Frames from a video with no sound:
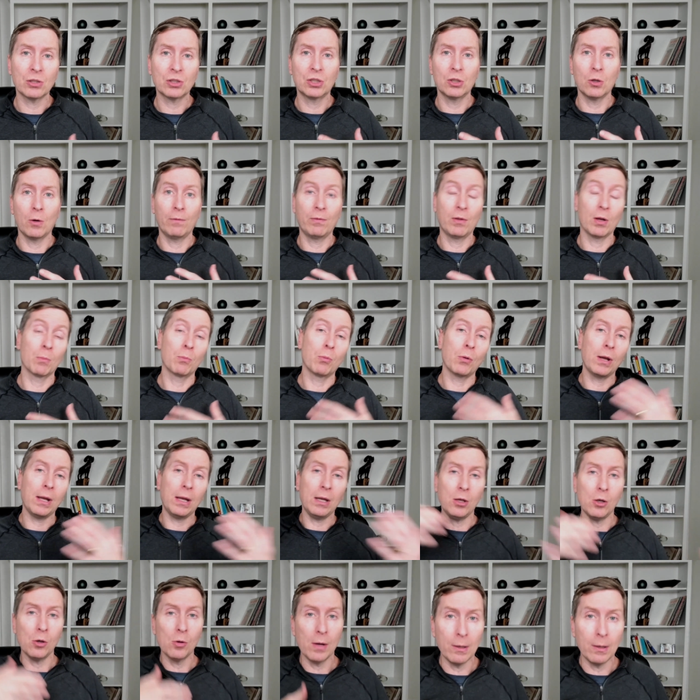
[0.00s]
So if they're bringing
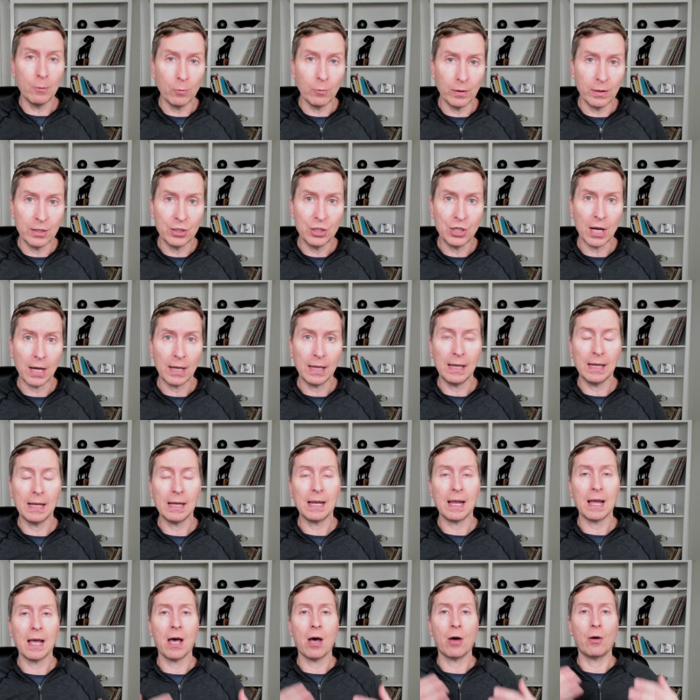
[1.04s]
you in with the checking
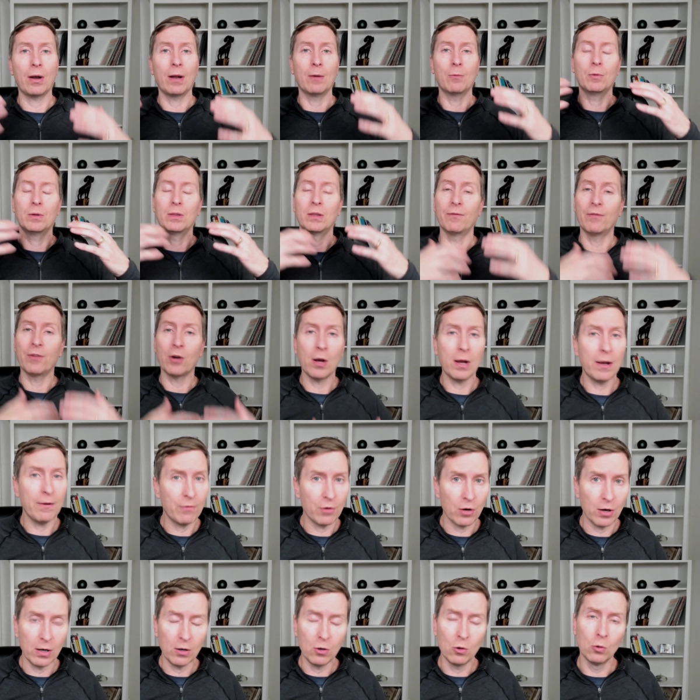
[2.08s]
account and with the very,
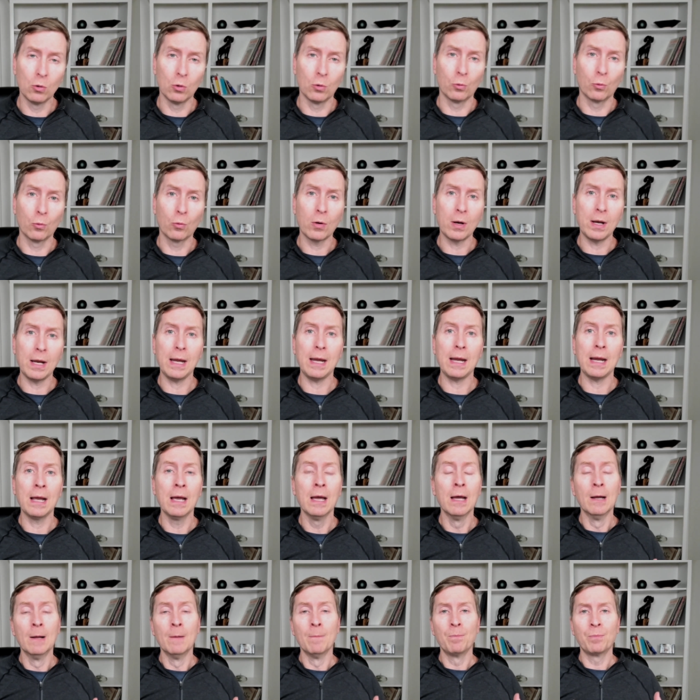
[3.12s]
very cool ring,
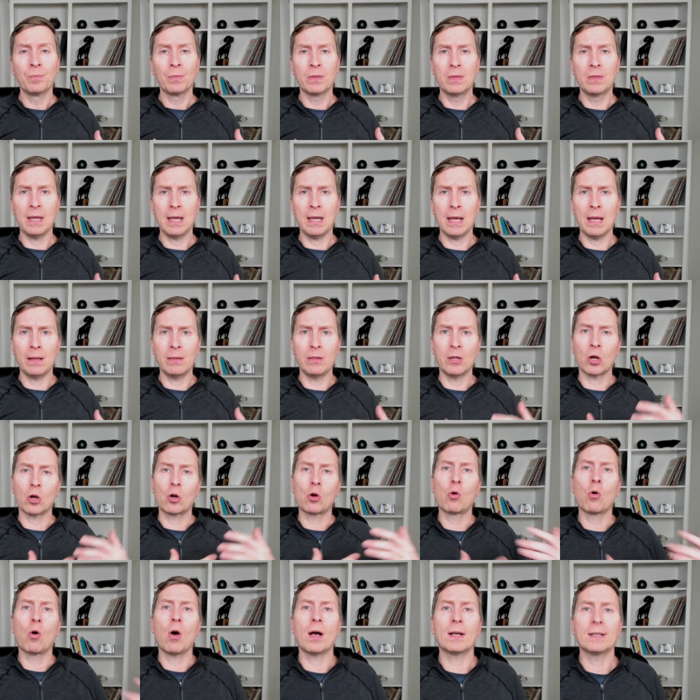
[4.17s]
then they're
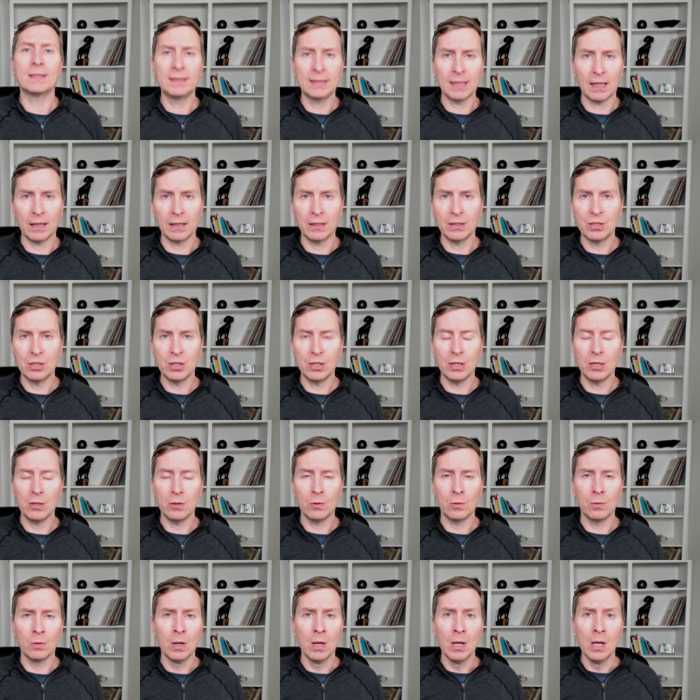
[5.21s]
cross-selling to
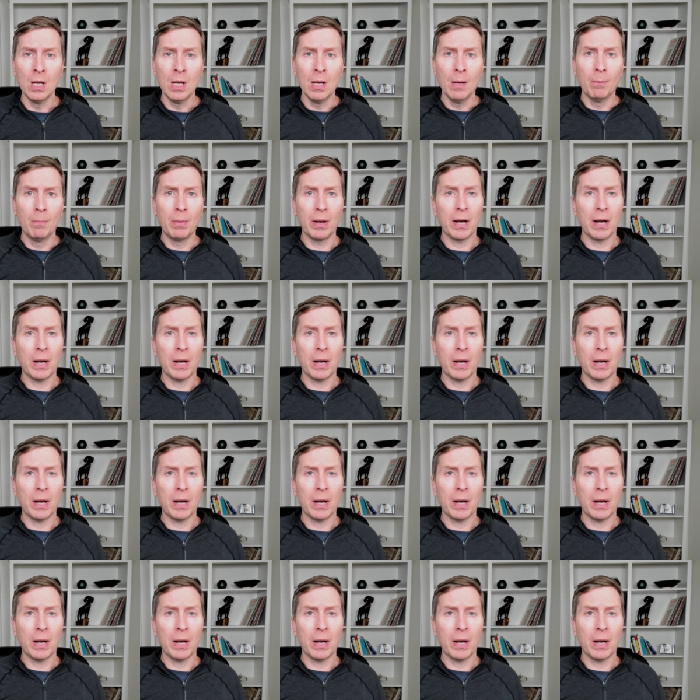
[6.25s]
you. But